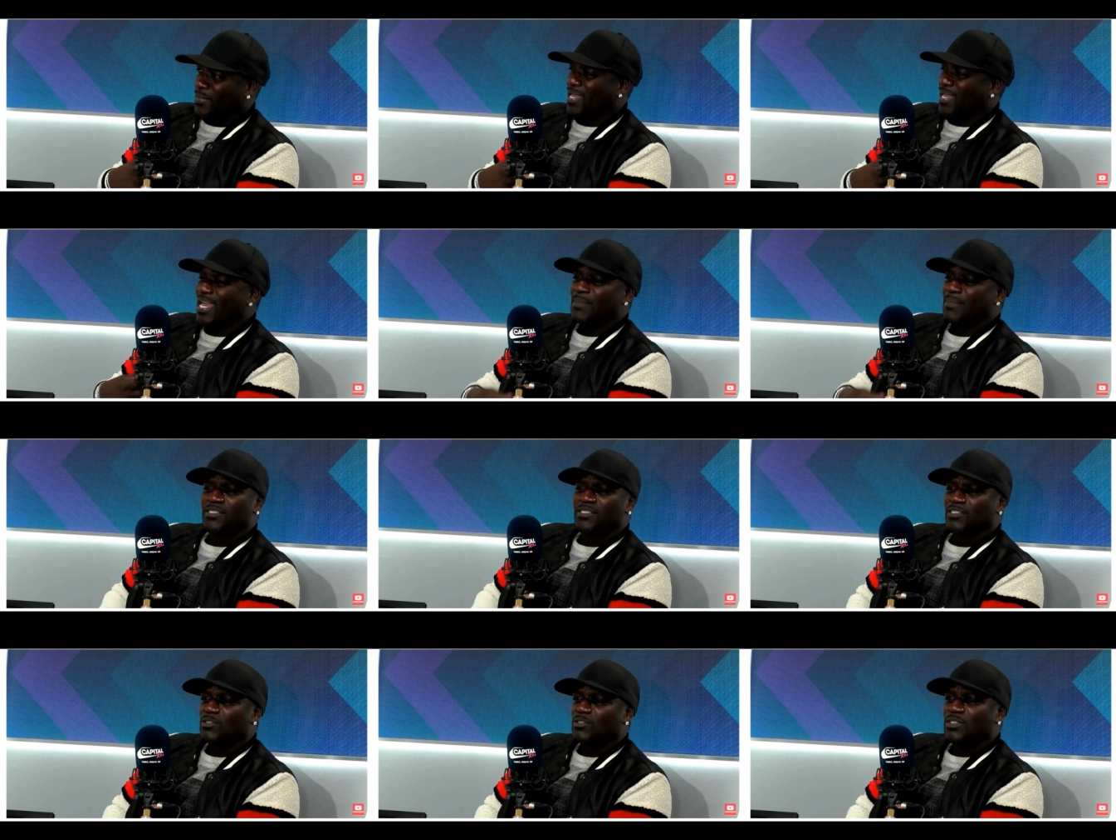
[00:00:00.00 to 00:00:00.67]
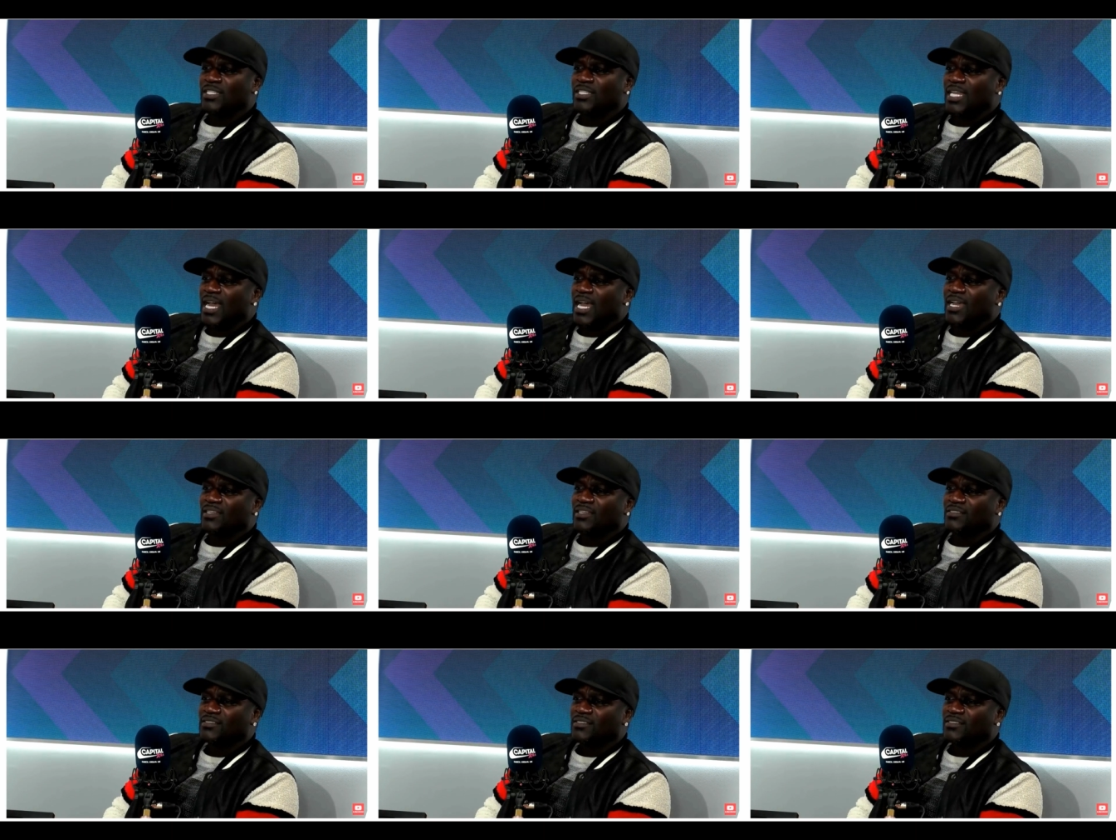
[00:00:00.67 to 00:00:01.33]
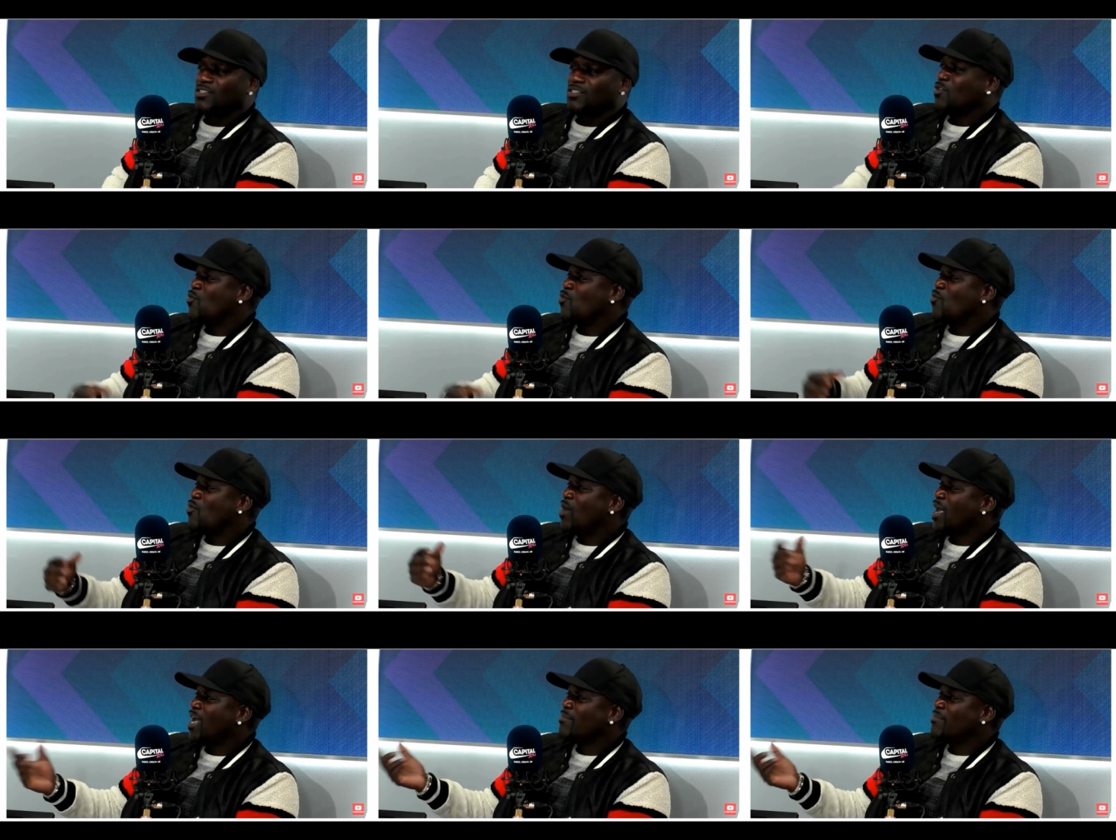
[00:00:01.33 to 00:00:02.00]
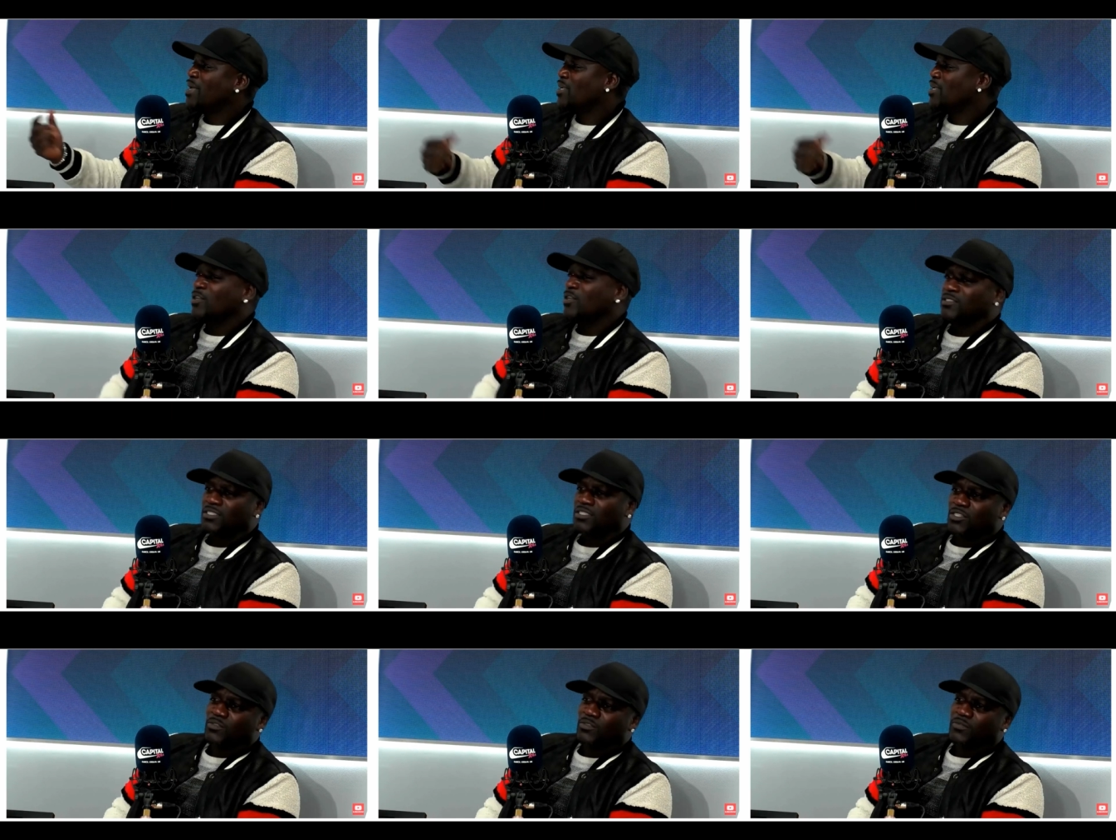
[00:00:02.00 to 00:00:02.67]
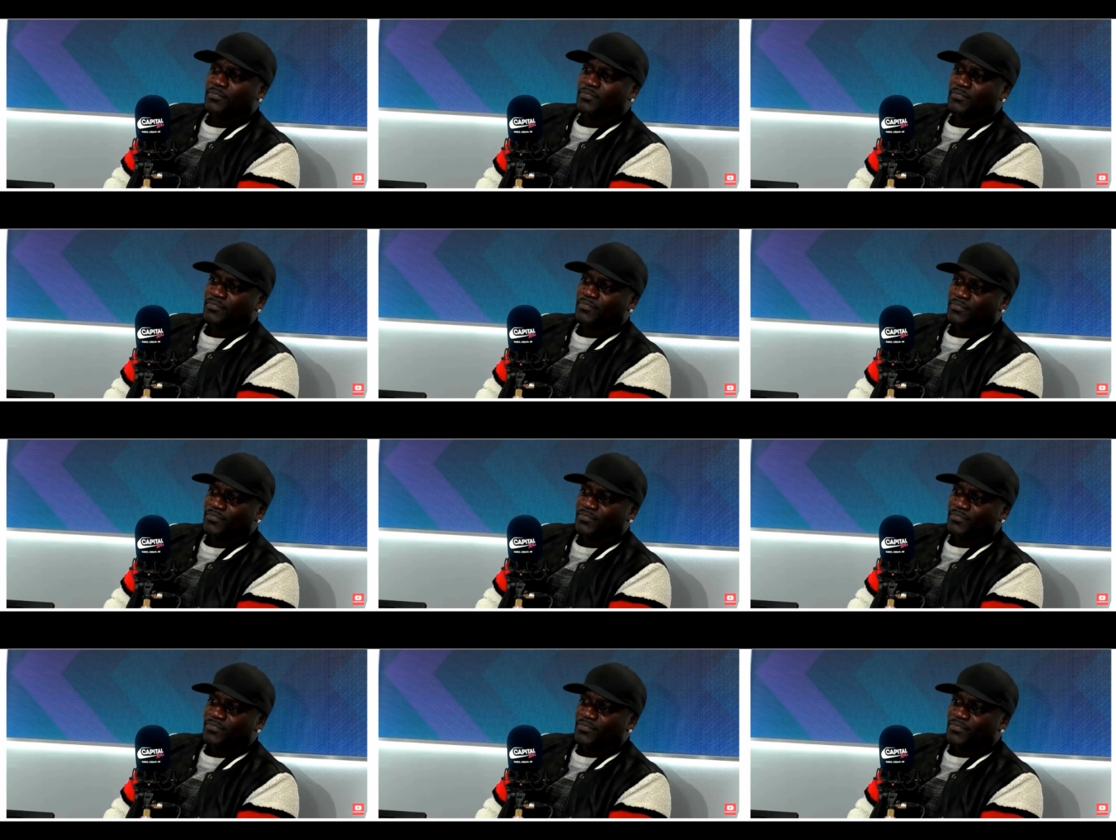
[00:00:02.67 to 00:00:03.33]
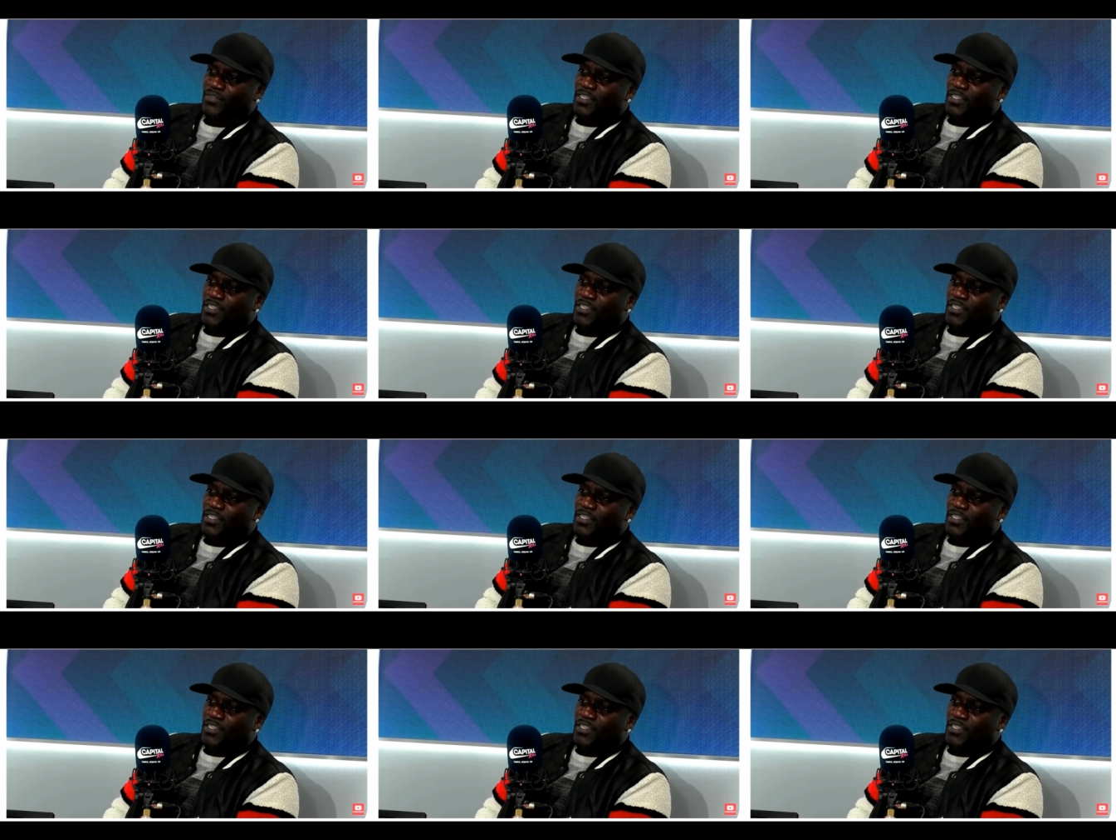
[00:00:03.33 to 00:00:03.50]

Absolutely not. Mm. So why am I loyal to you? Yeah, yeah, yeah, yeah.